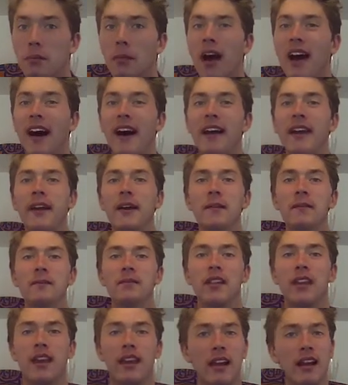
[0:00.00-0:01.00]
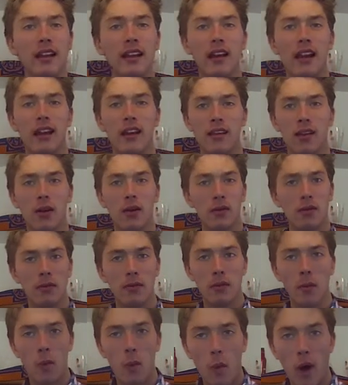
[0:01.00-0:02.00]
by killing his own
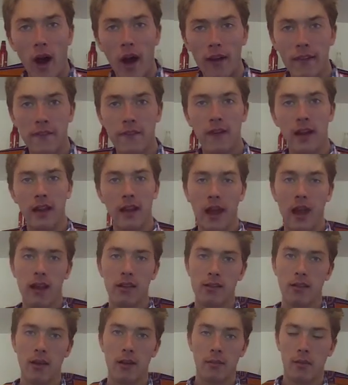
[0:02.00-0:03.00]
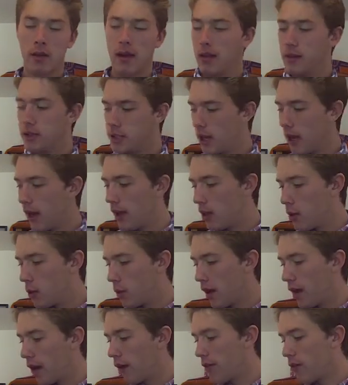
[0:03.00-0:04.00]
wife, and he ends up in jail,
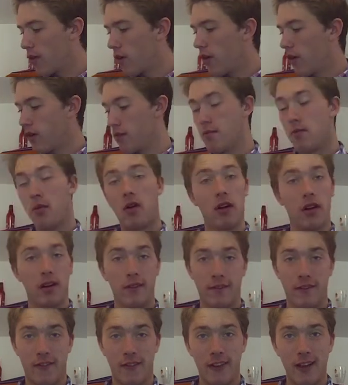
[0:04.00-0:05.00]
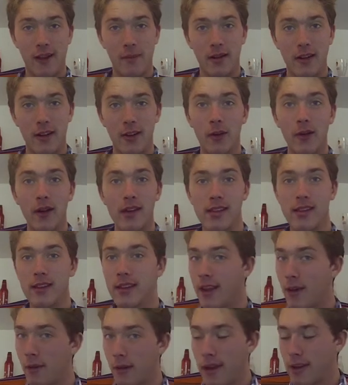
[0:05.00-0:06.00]
where of course Morgan Freeman, who is the
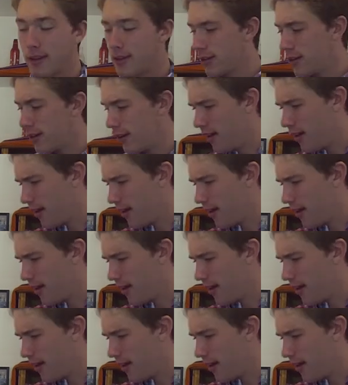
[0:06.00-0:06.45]
narrator,